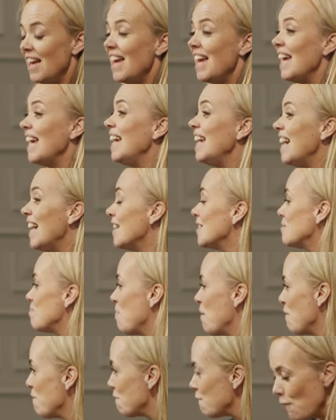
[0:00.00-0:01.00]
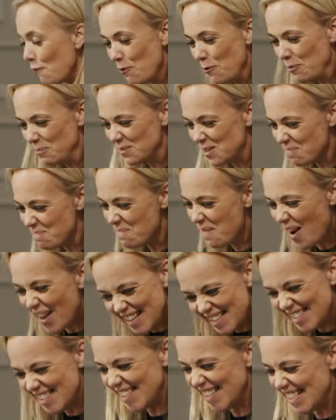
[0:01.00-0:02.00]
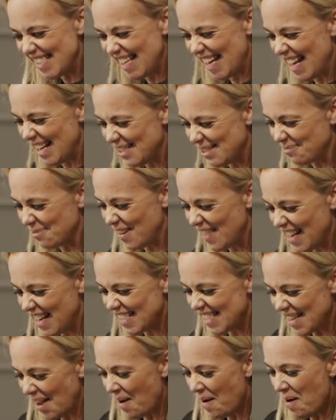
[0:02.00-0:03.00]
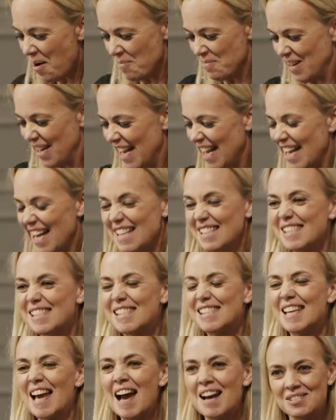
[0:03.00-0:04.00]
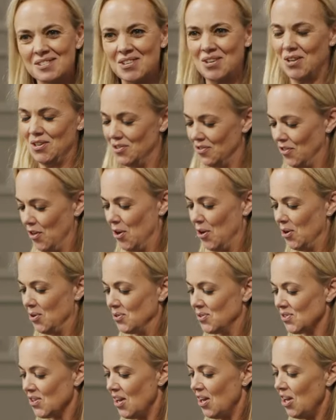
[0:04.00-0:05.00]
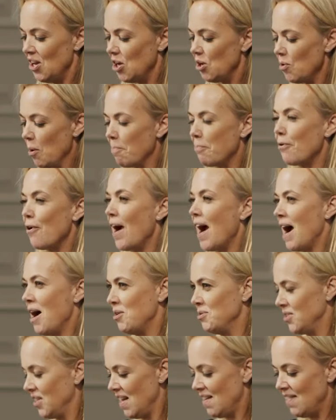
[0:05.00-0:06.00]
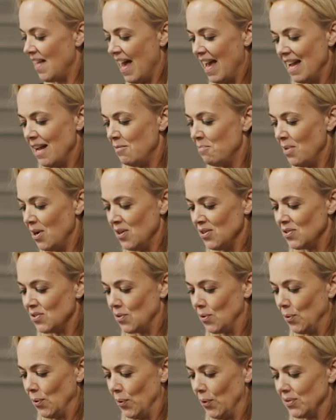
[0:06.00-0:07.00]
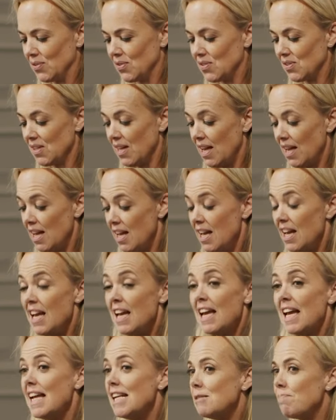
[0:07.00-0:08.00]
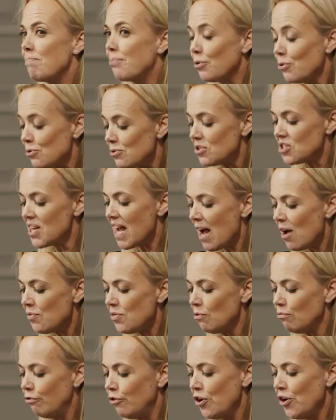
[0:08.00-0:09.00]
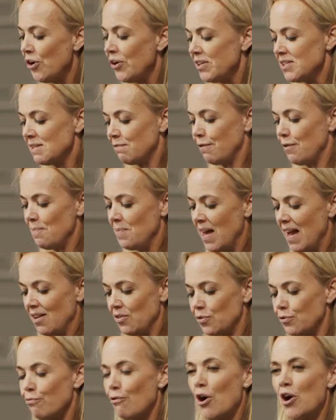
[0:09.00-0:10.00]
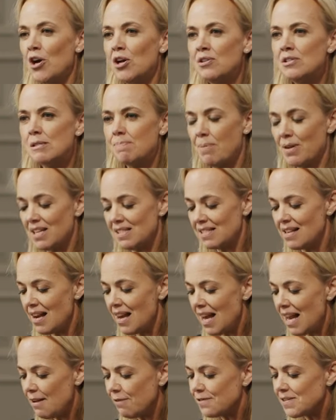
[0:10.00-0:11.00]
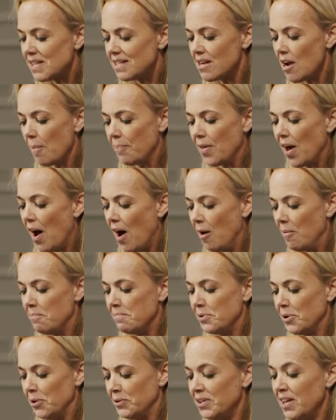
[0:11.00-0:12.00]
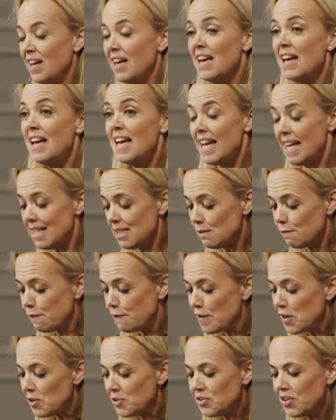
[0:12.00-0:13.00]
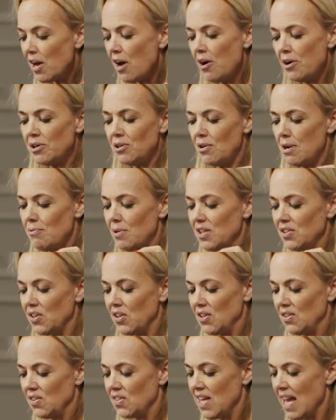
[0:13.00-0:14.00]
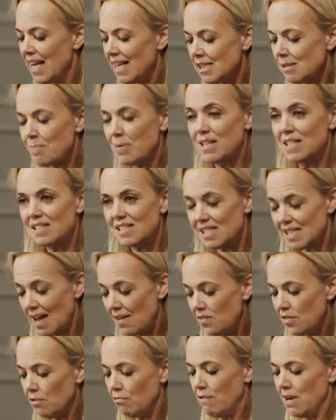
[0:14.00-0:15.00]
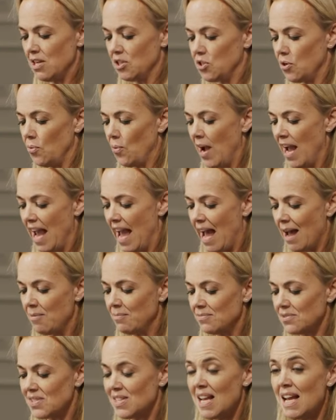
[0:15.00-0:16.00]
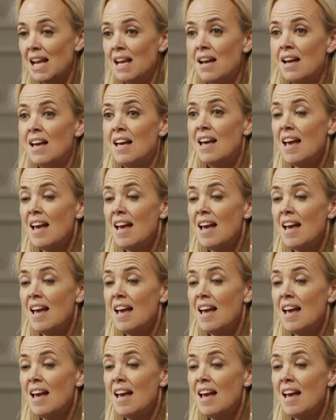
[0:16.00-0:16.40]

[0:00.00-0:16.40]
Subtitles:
He has performed mighty deeds with his arm, and he has scattered those who are proud in their inmost thoughts. He's brought down the rulers from their thrones, but has lifted up the humble. He's filled the hungry with good things, but has sent the rich away empty.